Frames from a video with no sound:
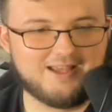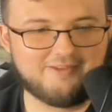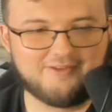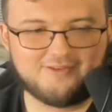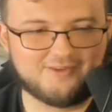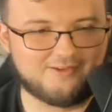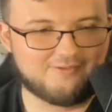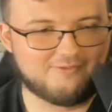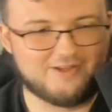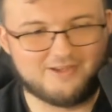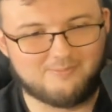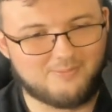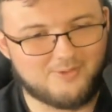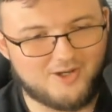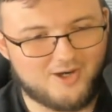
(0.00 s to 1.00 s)
Let's just run the
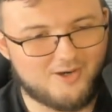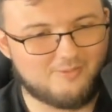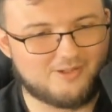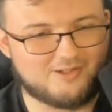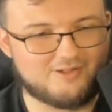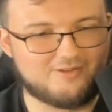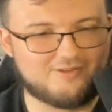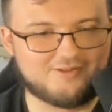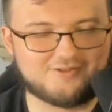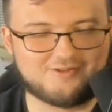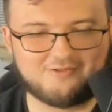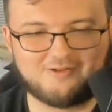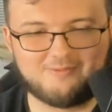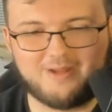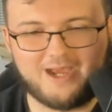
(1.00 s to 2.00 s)
ball. We could have just
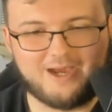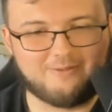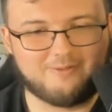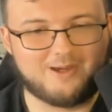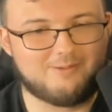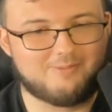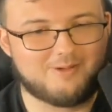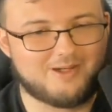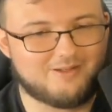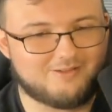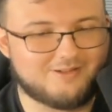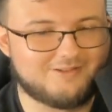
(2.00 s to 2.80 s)
short him that way, but